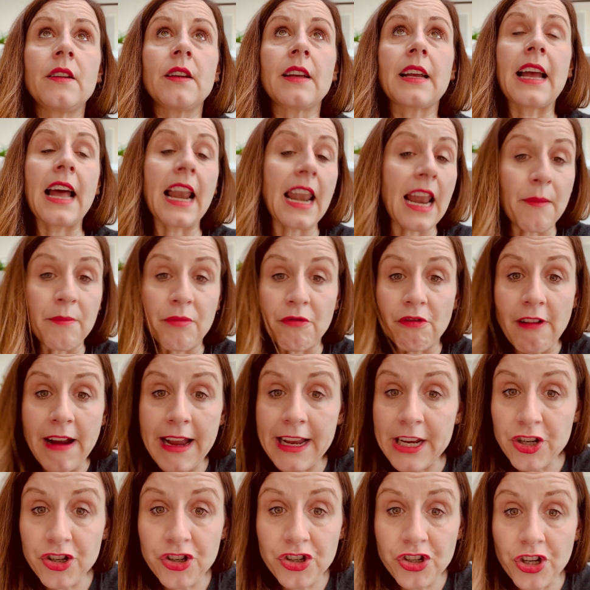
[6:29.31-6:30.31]

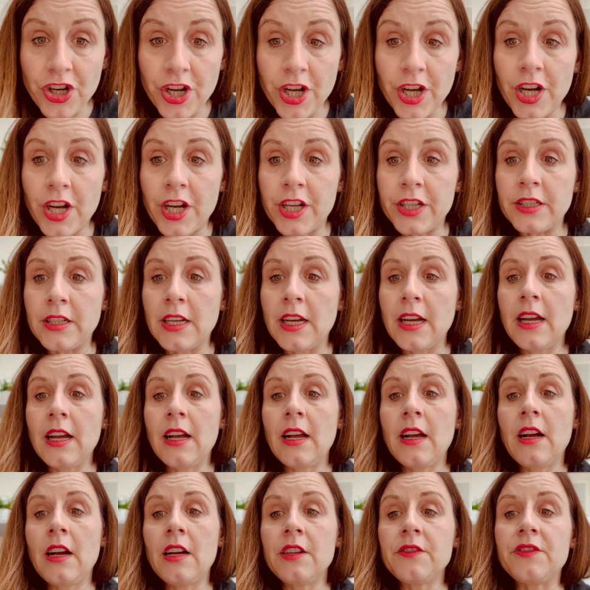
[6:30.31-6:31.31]
collaboration
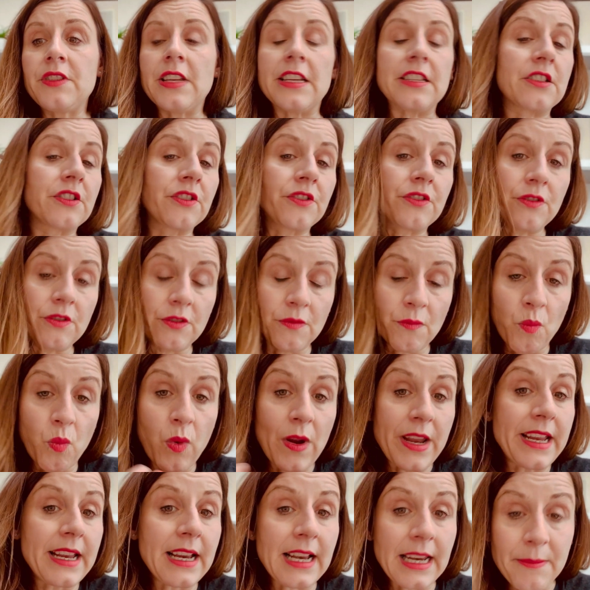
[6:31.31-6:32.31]
there's
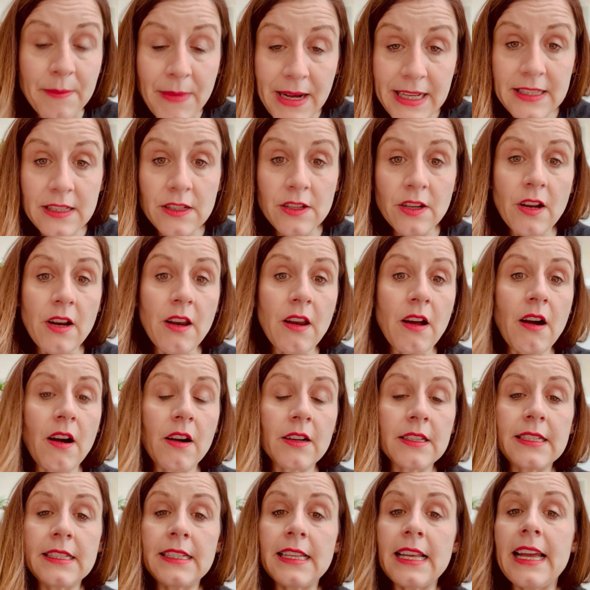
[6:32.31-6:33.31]
weekly
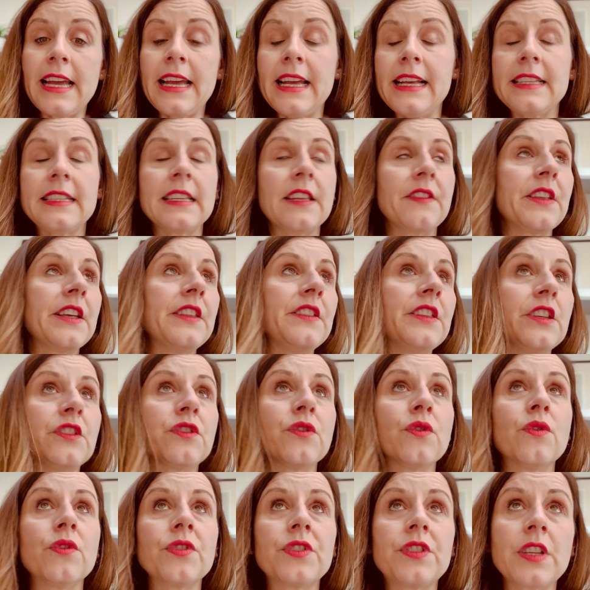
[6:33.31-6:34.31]
masterclasses and then there's
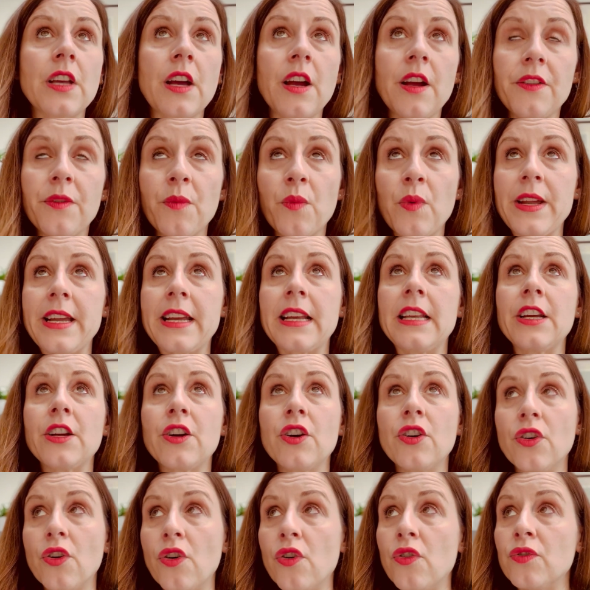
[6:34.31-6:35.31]
also the weekly
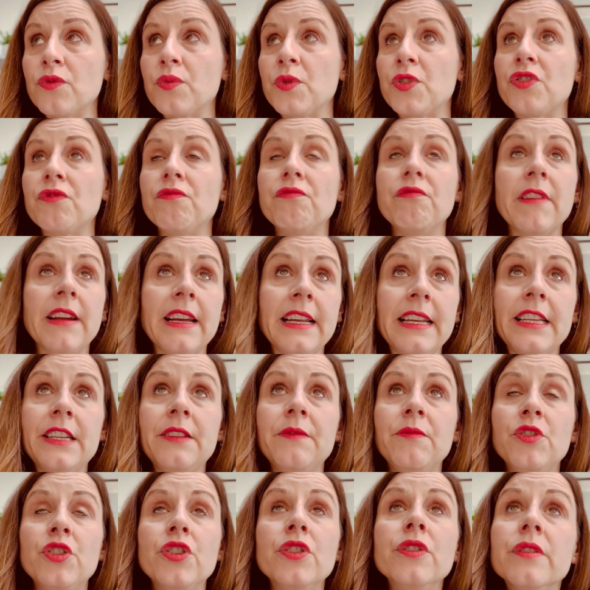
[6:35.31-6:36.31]
calls which are really
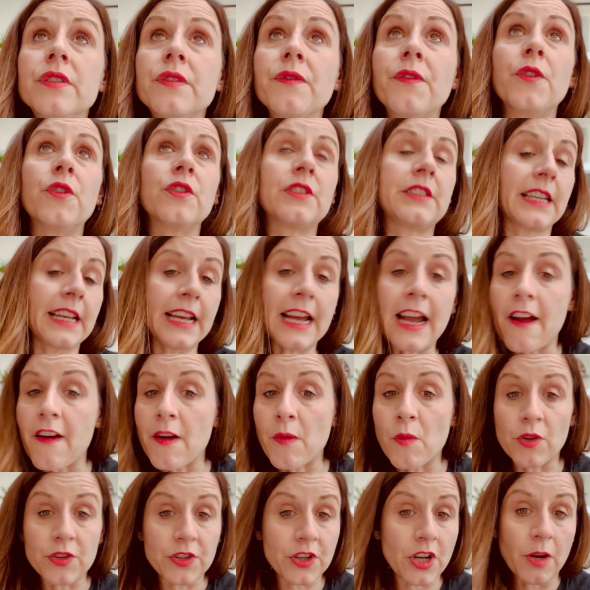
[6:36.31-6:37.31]
useful to
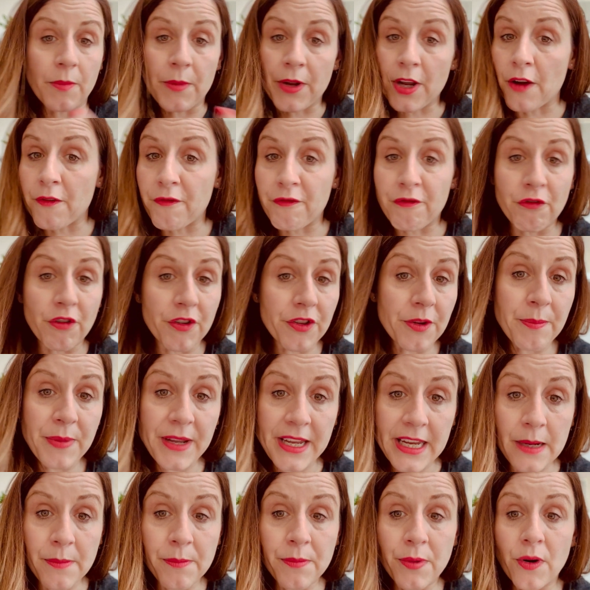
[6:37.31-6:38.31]
hearing what's coming up for other
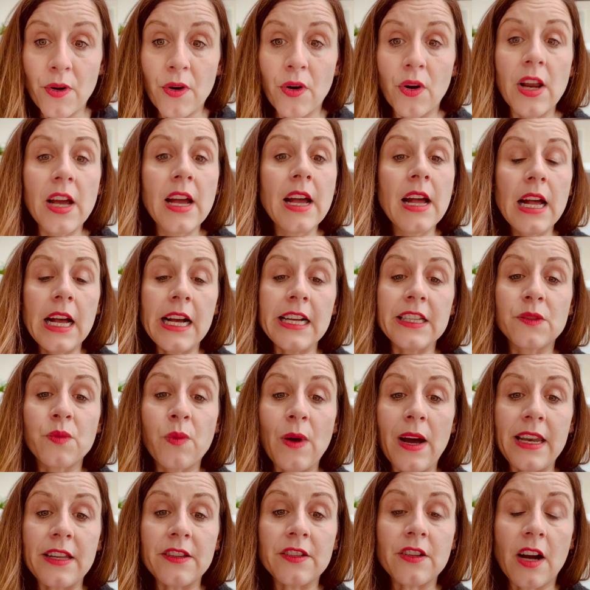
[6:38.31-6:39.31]
people as
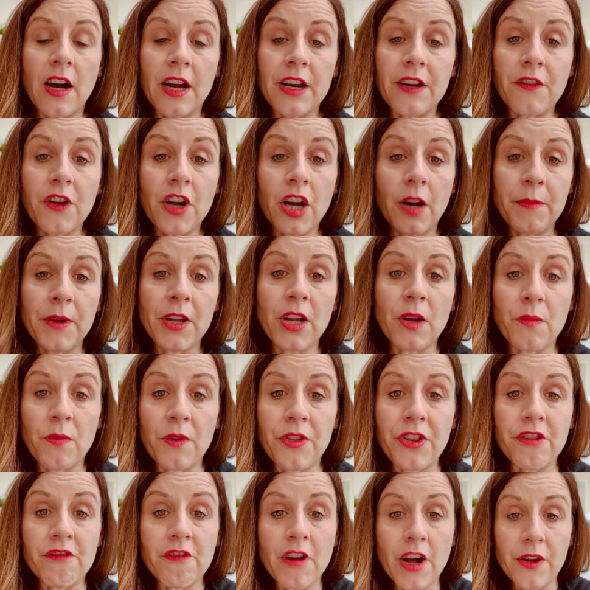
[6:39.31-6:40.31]
well as kind of coming up
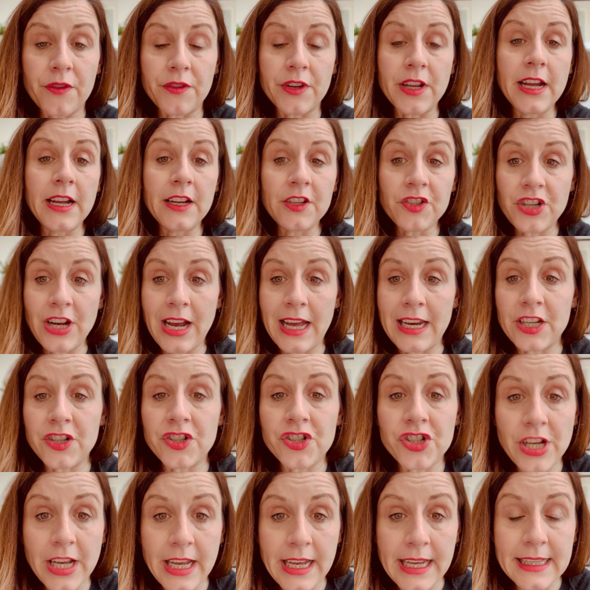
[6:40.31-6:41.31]
with your own
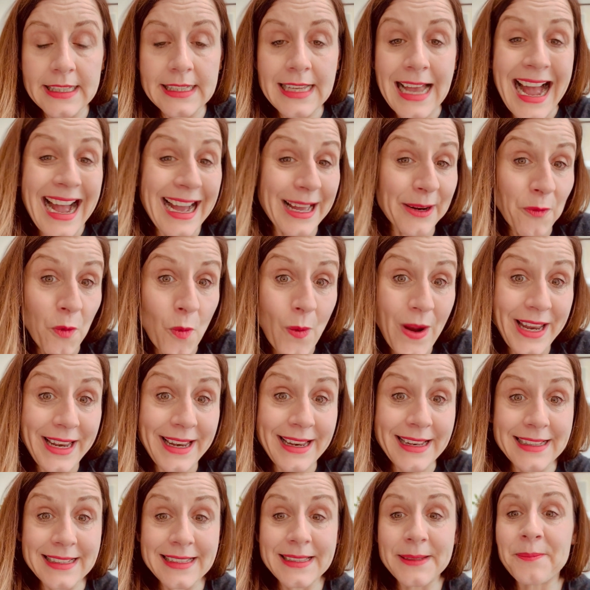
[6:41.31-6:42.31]
challenges and
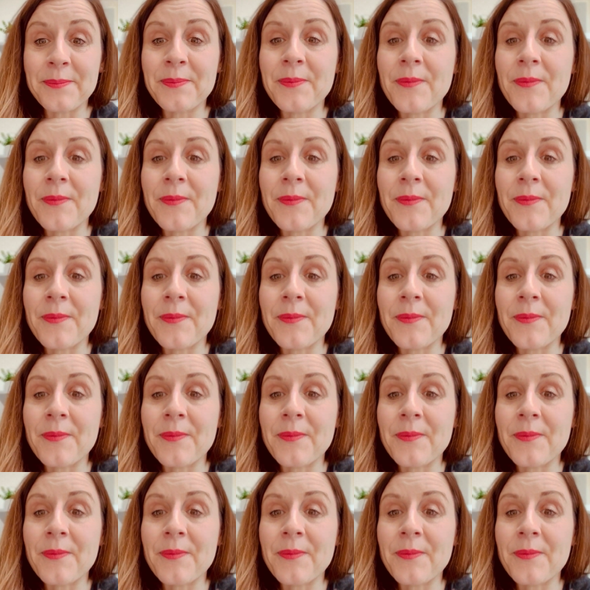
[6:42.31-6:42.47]
wins